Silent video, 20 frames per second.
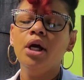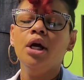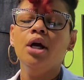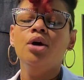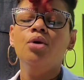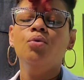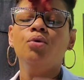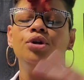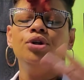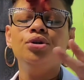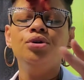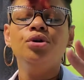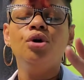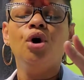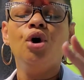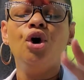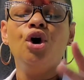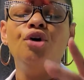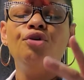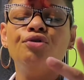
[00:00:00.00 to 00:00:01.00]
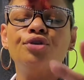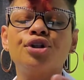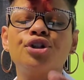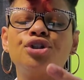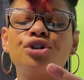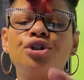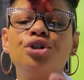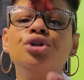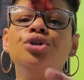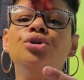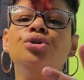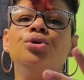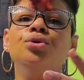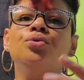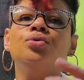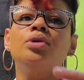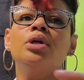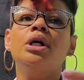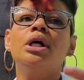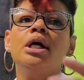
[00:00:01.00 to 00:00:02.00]
When you go over
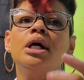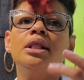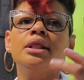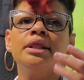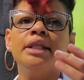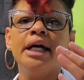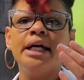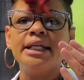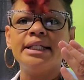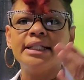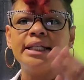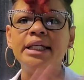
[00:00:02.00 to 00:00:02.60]
2, that is